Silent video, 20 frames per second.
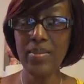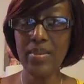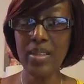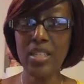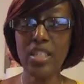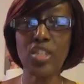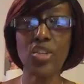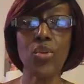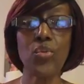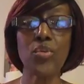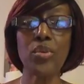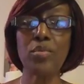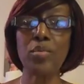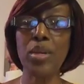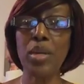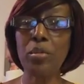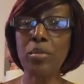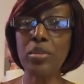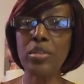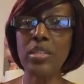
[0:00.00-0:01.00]
So
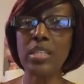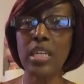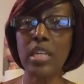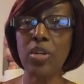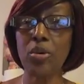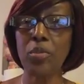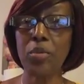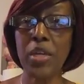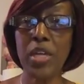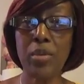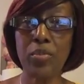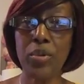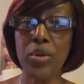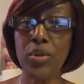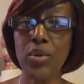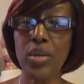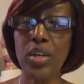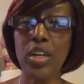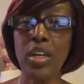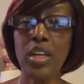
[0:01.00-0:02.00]
remember, single people,
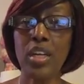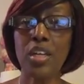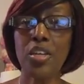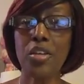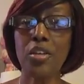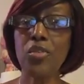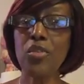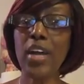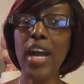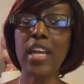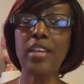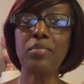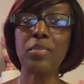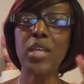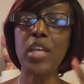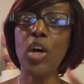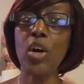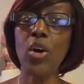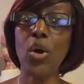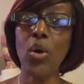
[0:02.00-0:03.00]
you got to be
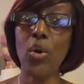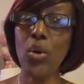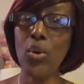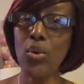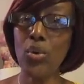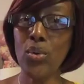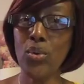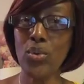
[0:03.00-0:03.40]
whole.